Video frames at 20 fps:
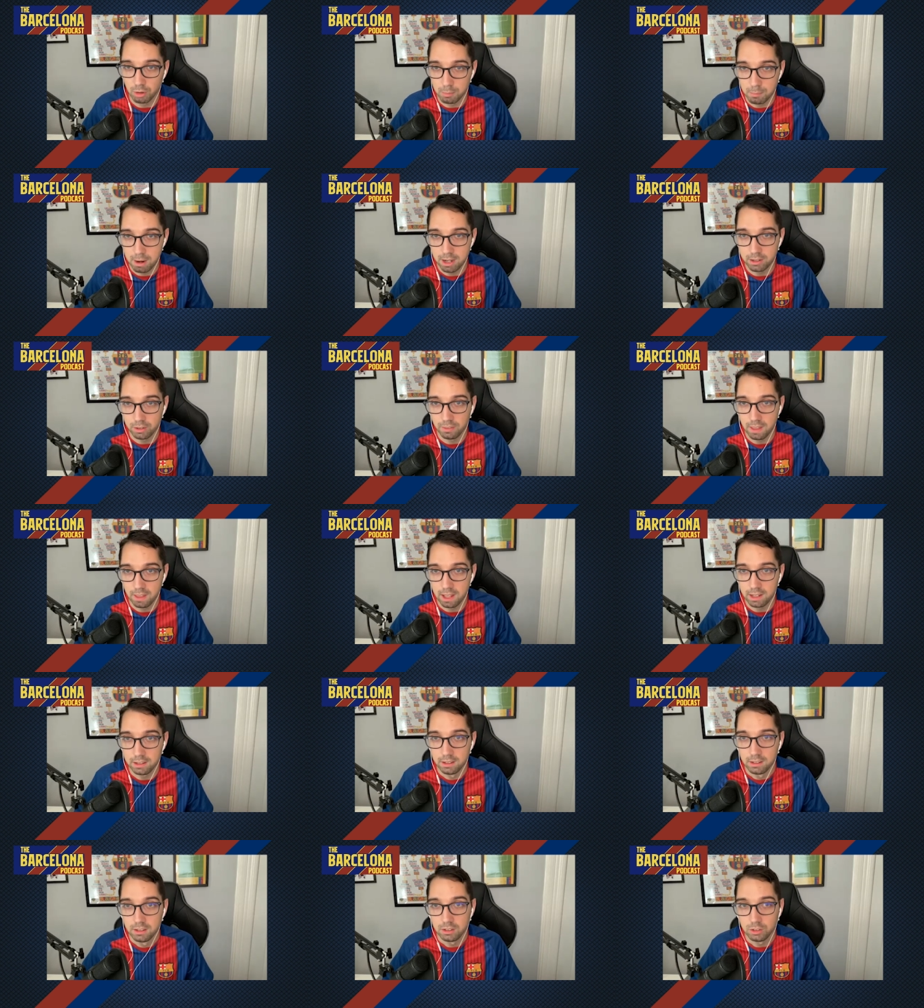reminder
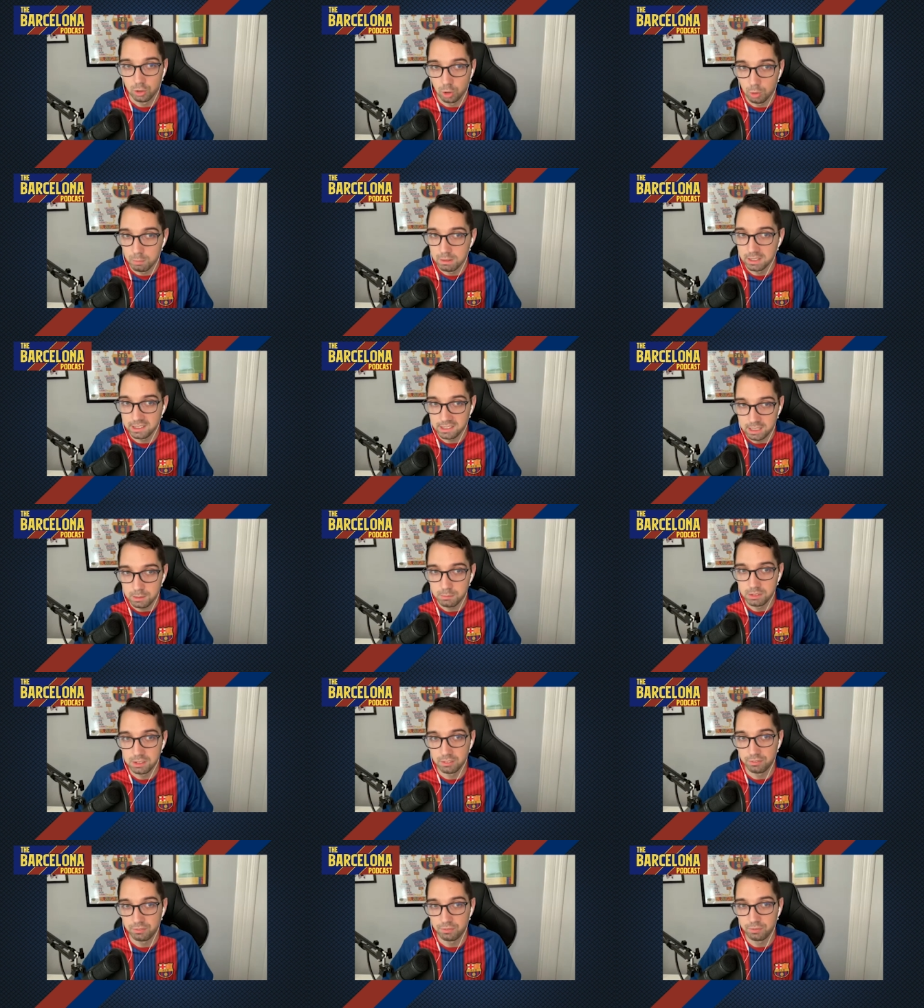that Koeman
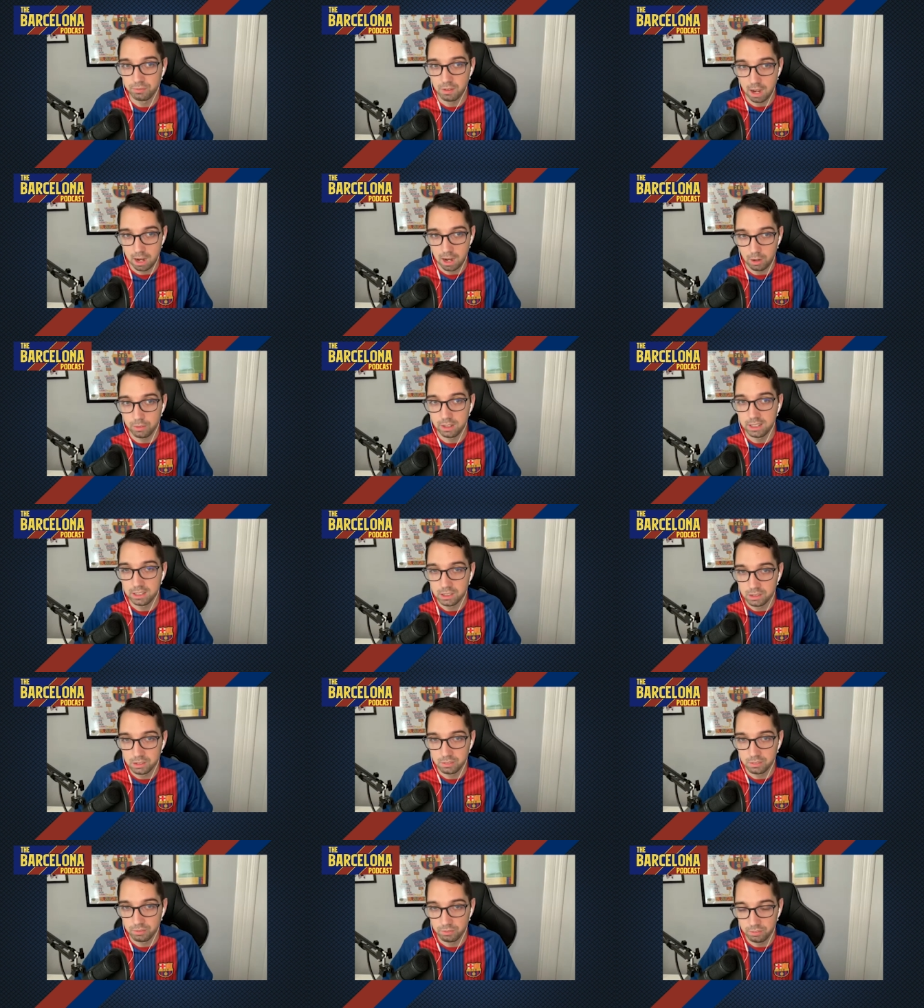seems to found
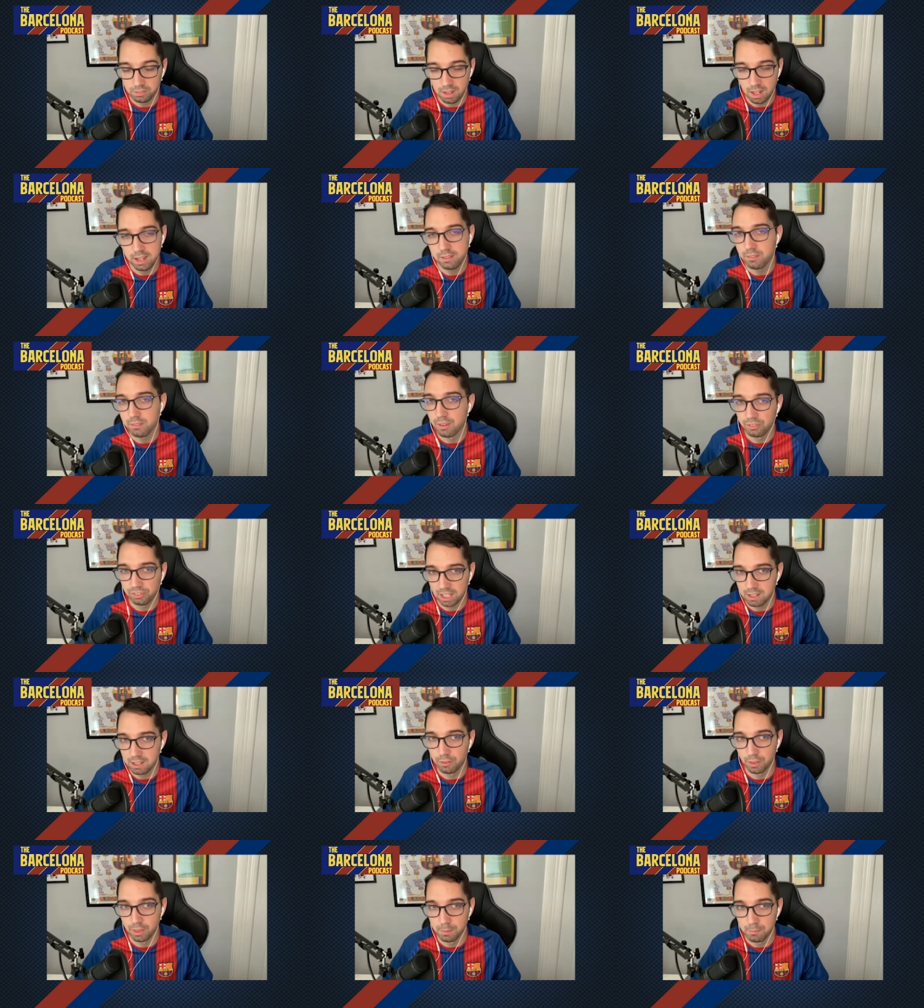his not even
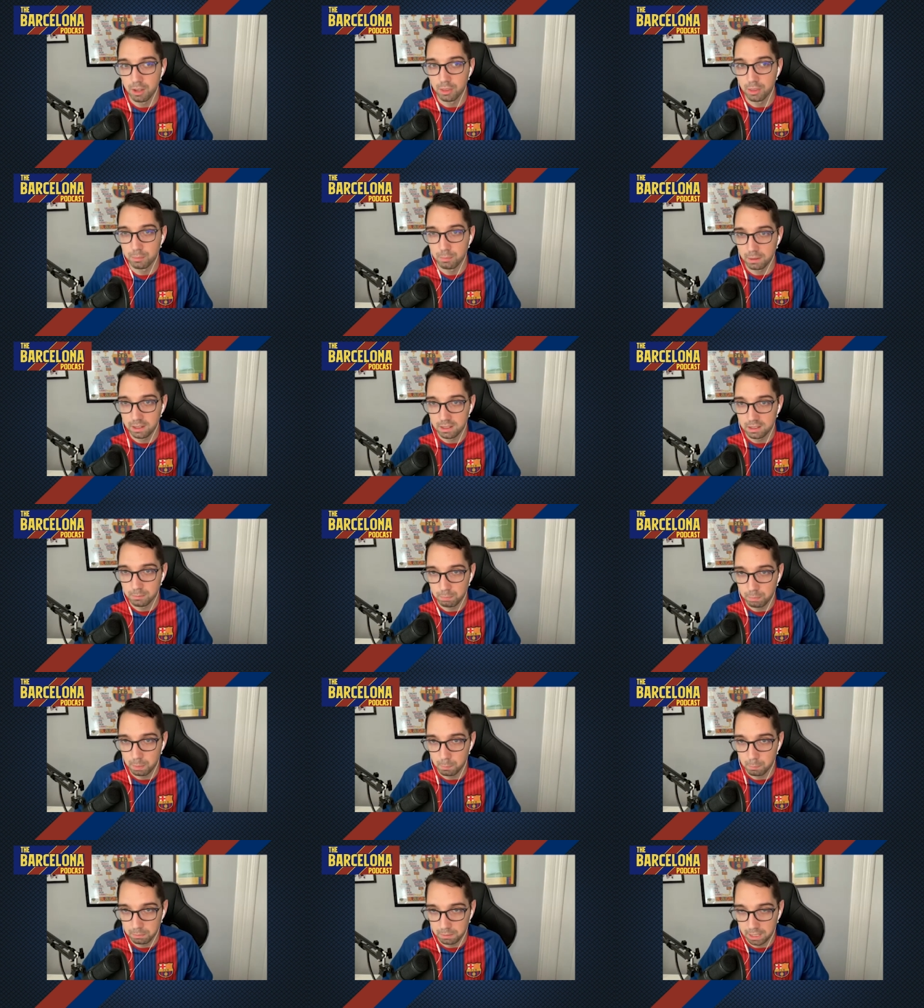flavor of the month, but the,
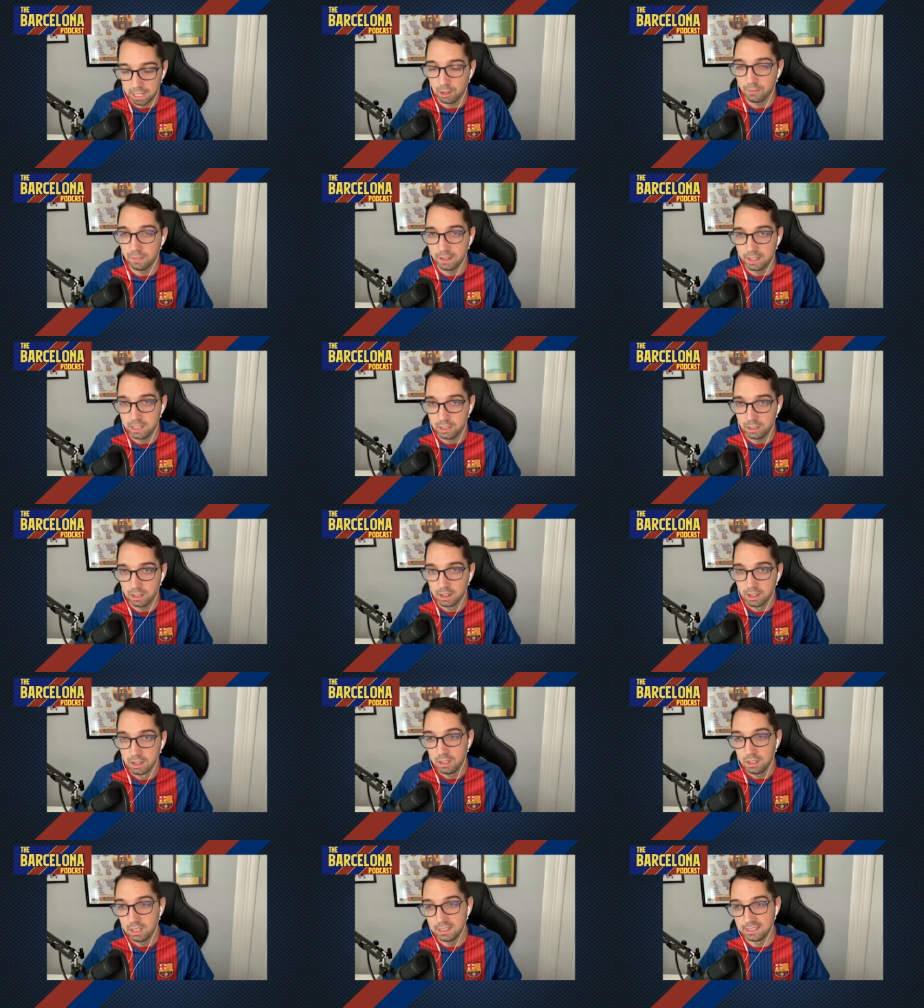the player that he
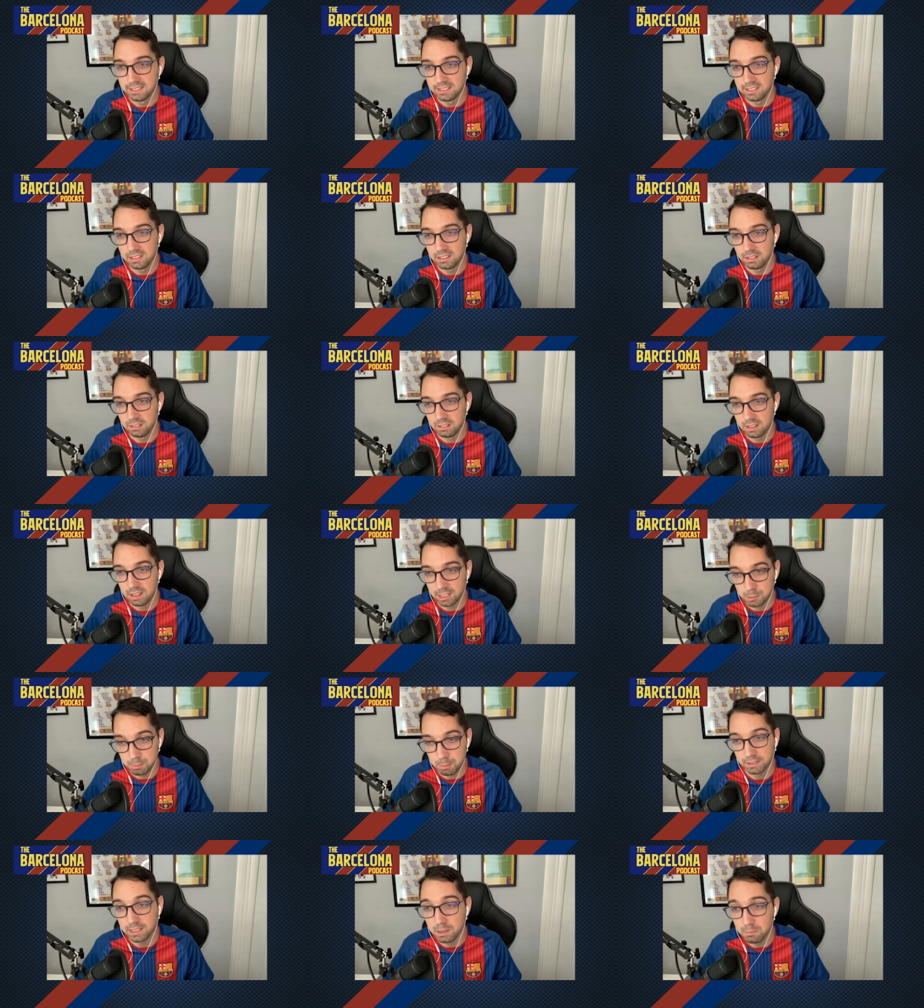is
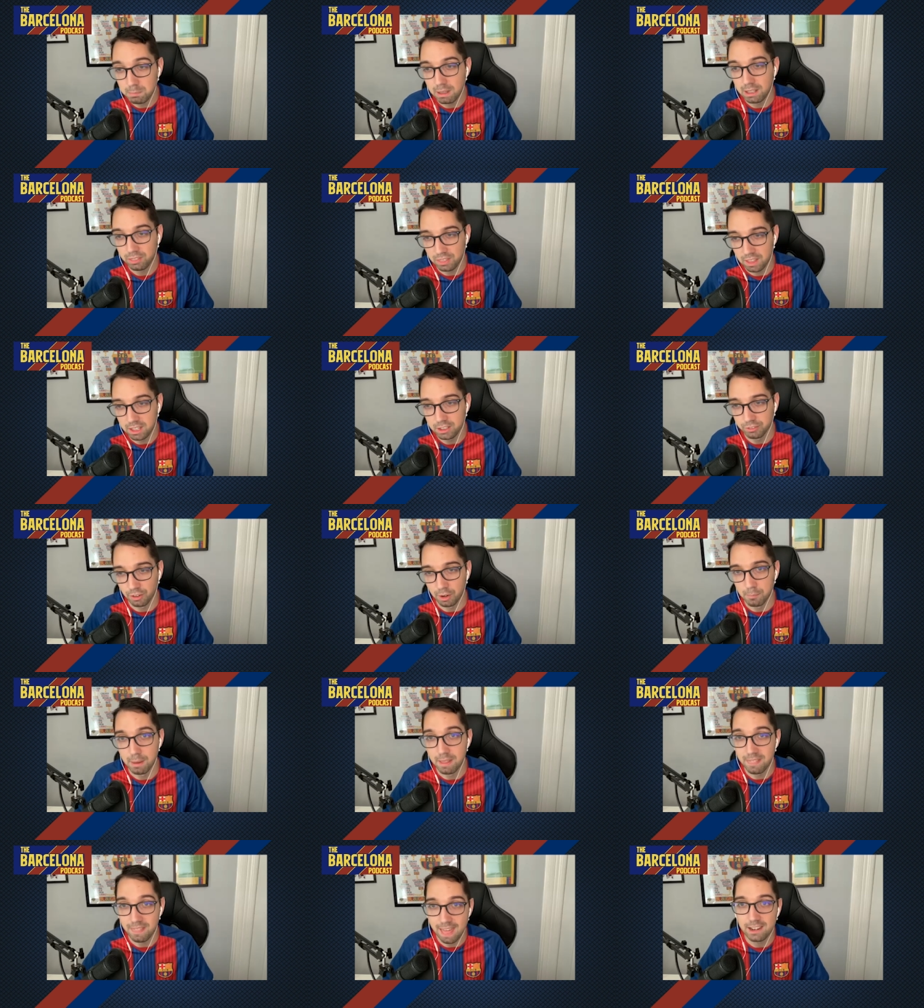expecting big things
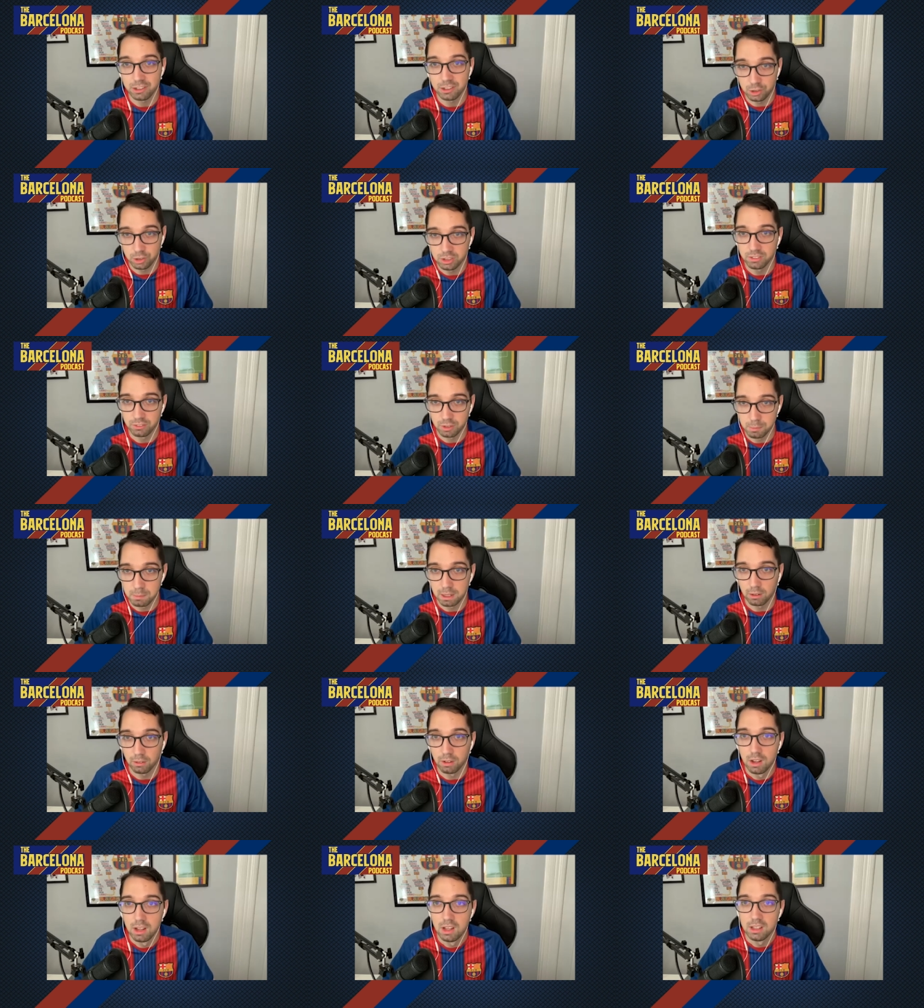from, and that is Yusuf
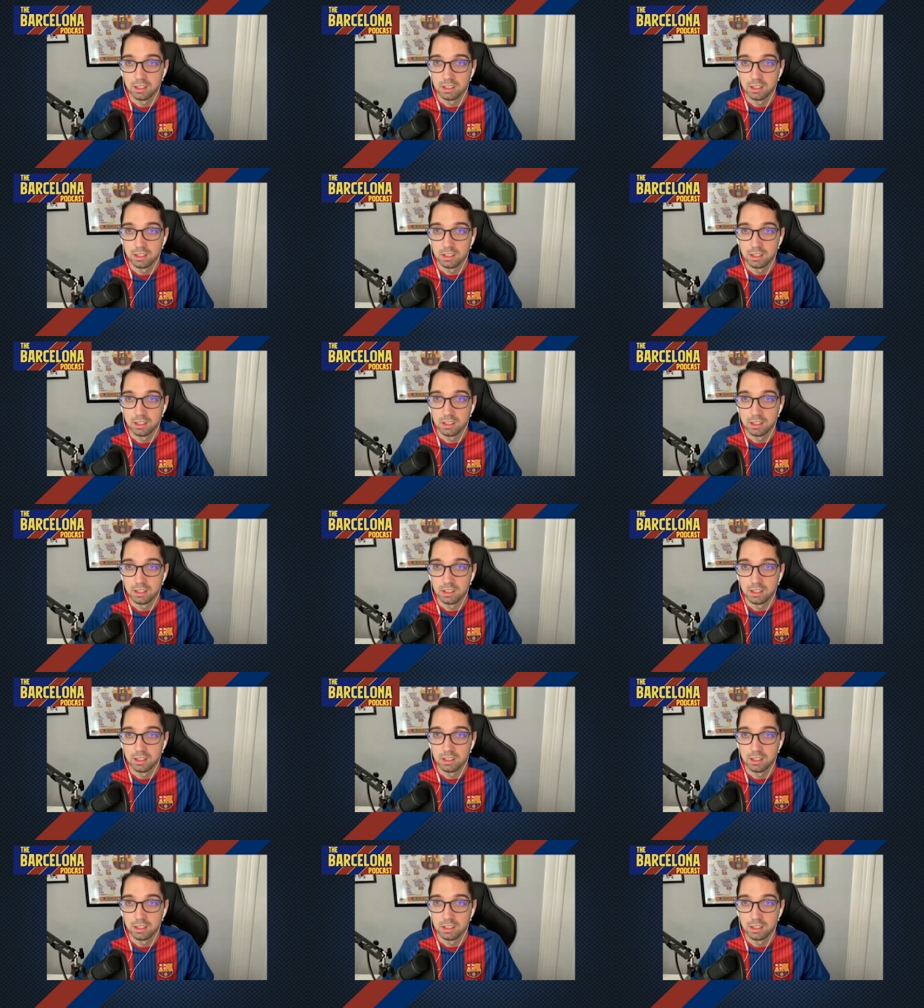Demir.